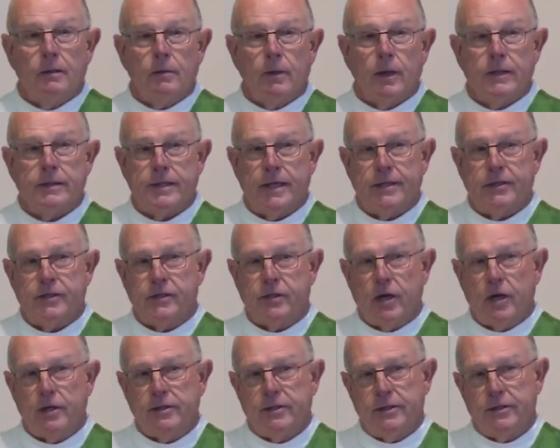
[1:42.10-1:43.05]
Well, as I
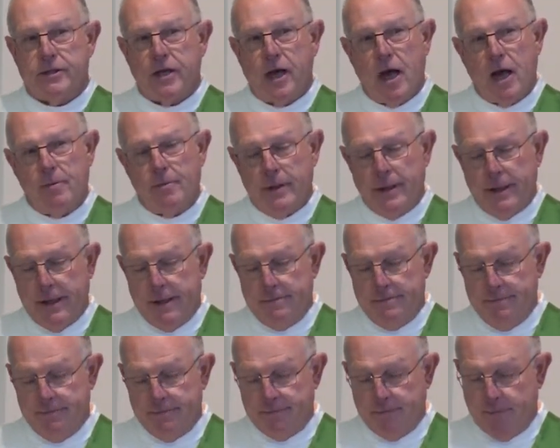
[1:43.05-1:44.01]
start this homily,
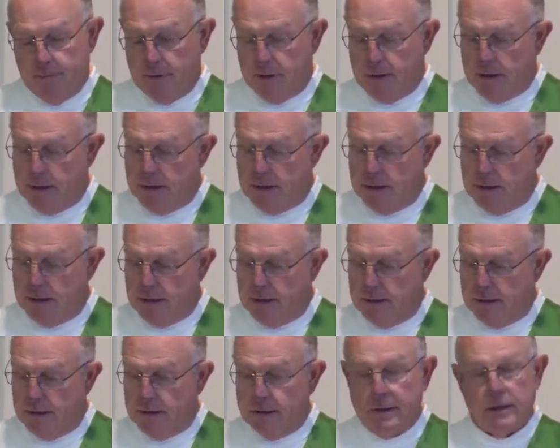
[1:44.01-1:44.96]

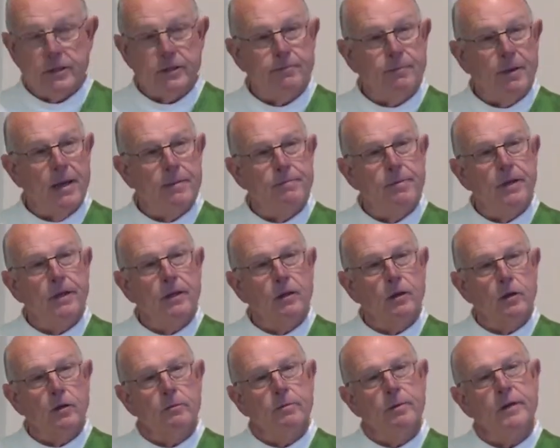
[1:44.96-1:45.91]
this might be a
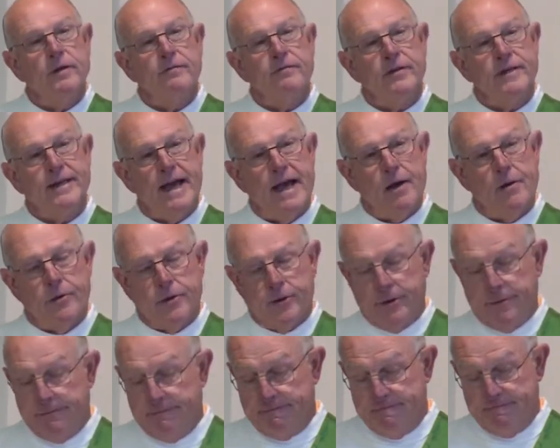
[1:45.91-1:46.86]
little bit of a downer.